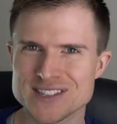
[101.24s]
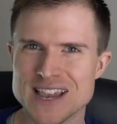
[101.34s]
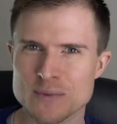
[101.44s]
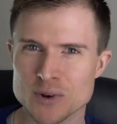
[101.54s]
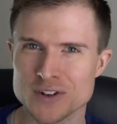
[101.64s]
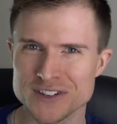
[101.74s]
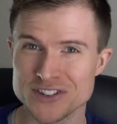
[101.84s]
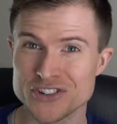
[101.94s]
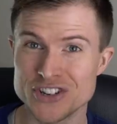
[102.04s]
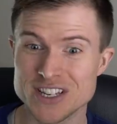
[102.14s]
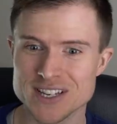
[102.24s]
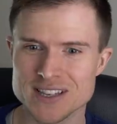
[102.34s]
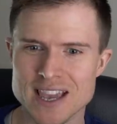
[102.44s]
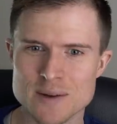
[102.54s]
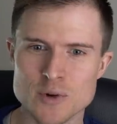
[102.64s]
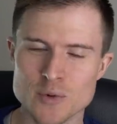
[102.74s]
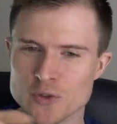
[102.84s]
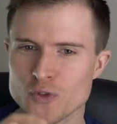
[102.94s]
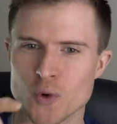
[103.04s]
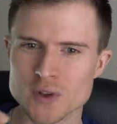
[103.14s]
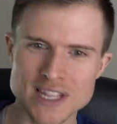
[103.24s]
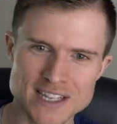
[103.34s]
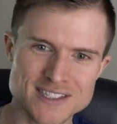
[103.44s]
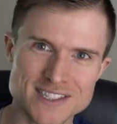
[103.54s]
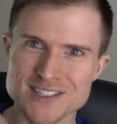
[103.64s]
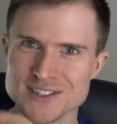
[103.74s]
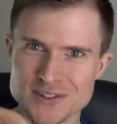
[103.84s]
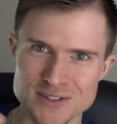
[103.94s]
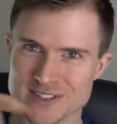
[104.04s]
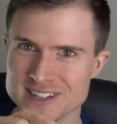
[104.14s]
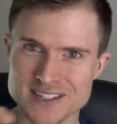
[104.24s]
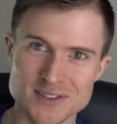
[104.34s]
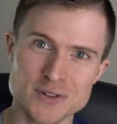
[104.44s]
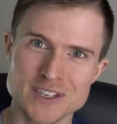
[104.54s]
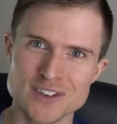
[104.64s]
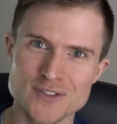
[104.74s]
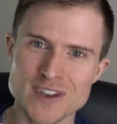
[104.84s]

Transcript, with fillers: camera called a Nishika camera with four lenses to do this like little GIF